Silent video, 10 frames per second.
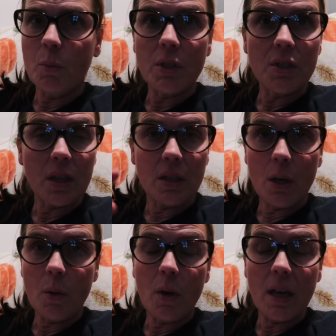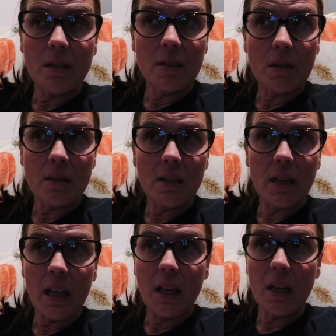which I know I saw
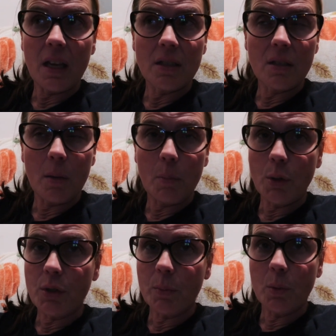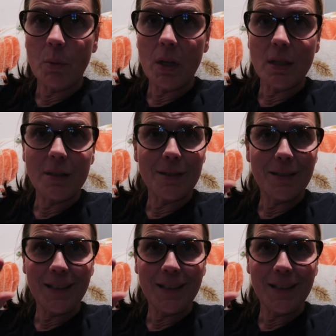today, I saw multiple ones.